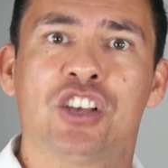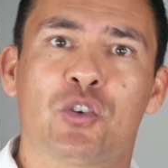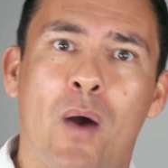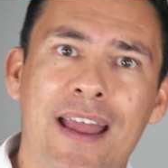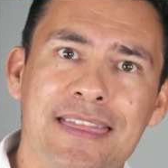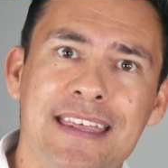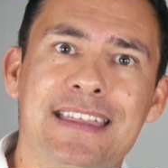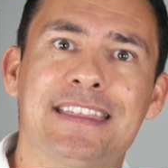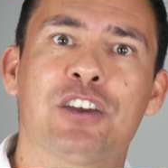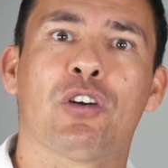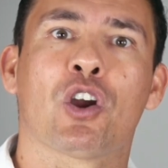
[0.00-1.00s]
So I think
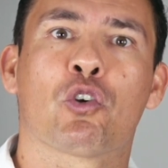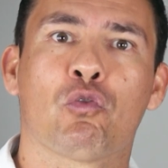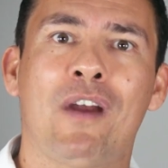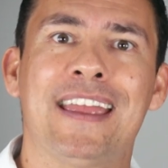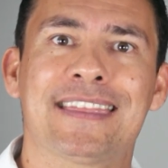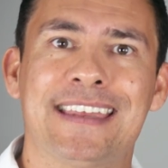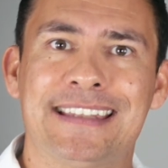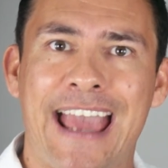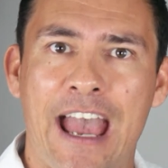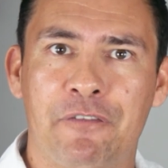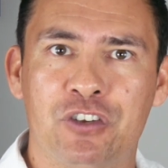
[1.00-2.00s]
that they're a great thing to
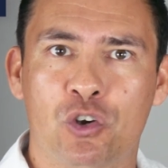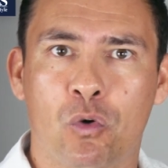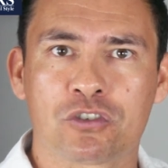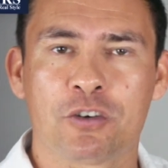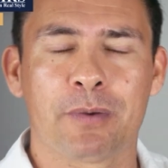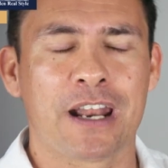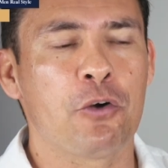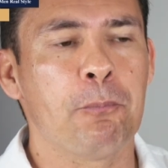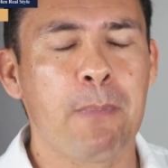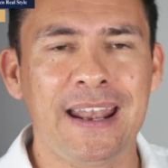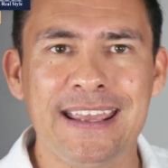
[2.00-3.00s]
have in your wardrobe. But I know
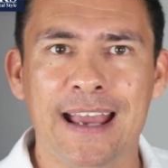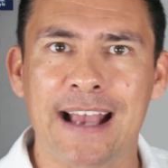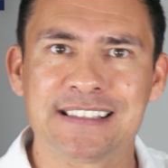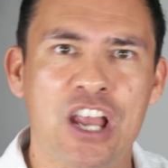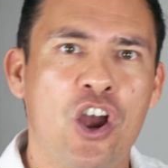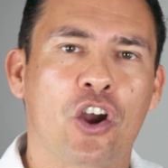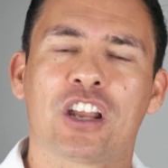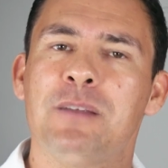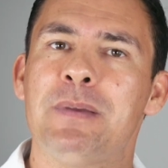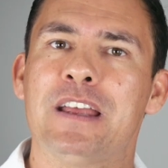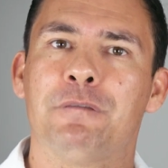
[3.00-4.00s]
many guys are
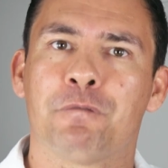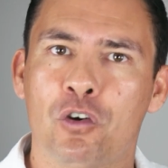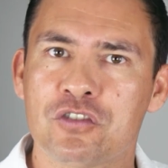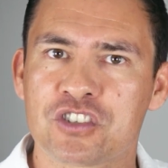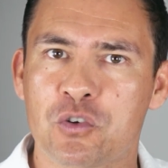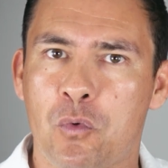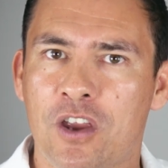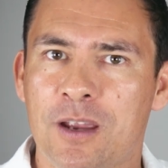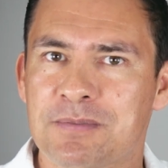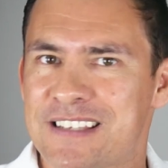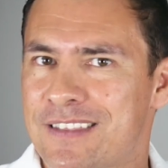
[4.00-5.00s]
going to be adverse worst to
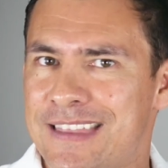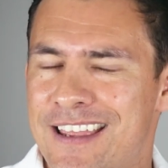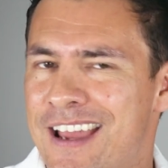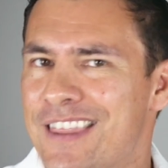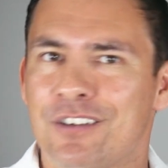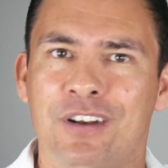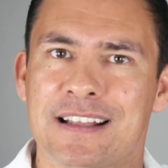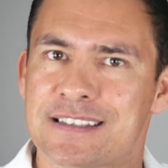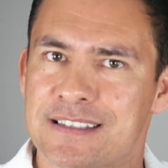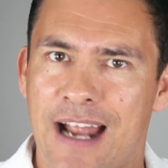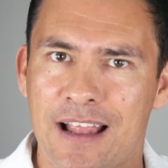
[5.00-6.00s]
wearing because they think they're not
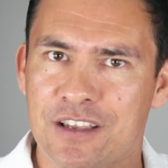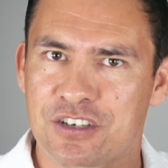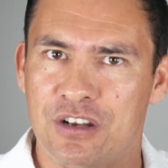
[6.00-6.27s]
stylish